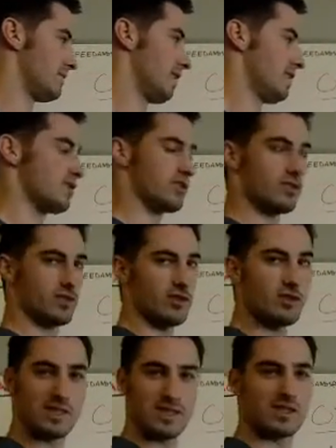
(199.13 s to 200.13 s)
They
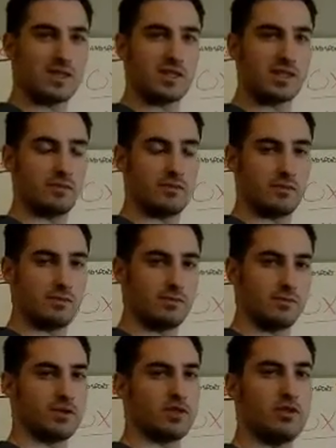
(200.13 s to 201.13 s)
use this system
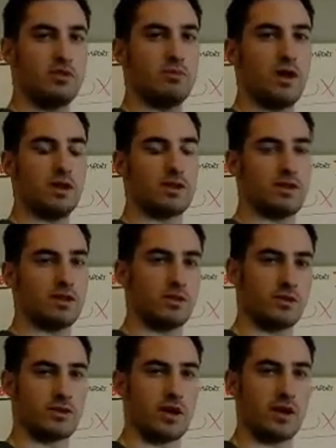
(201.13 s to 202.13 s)
too much in
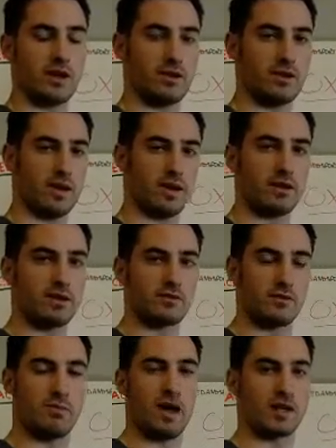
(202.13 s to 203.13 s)
their training. At least
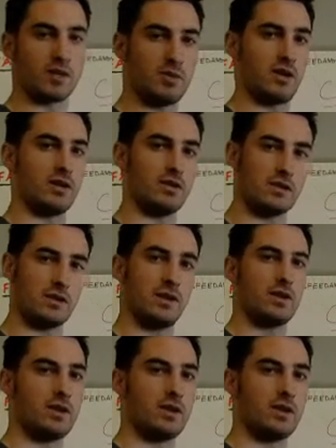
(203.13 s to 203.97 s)
from my experience,